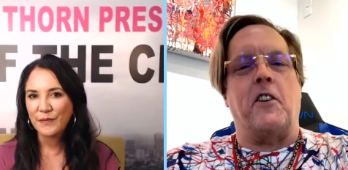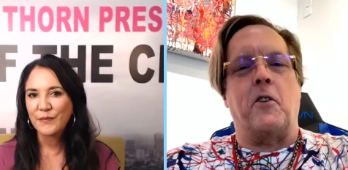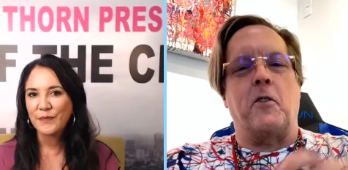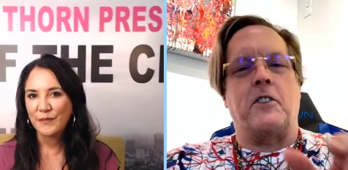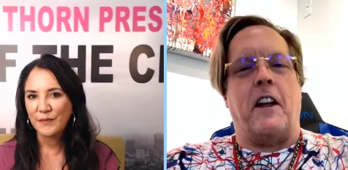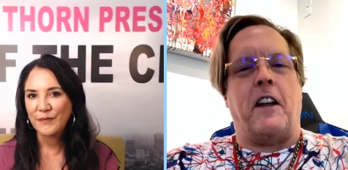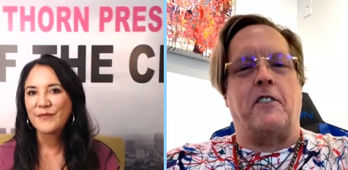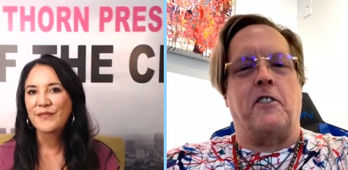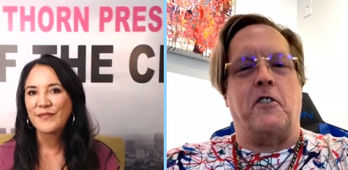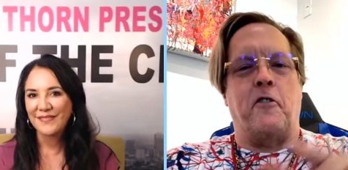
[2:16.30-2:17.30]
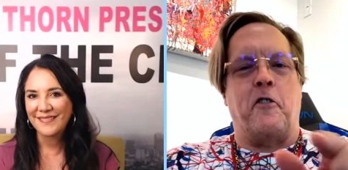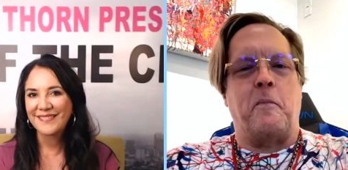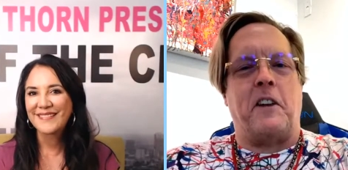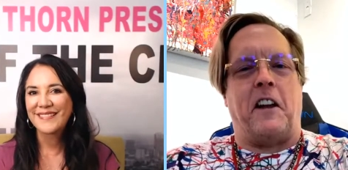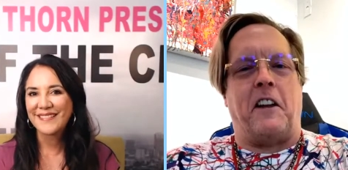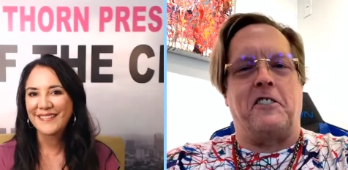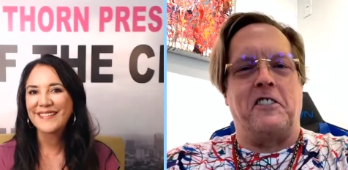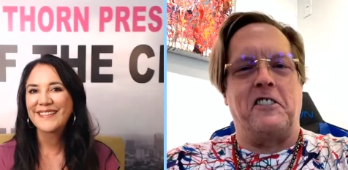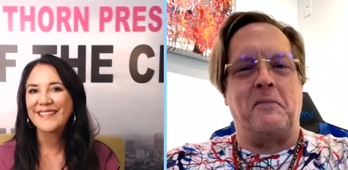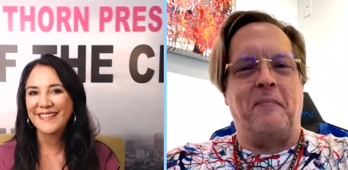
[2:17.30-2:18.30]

Speaker 1: you're Tex. You're from Texas.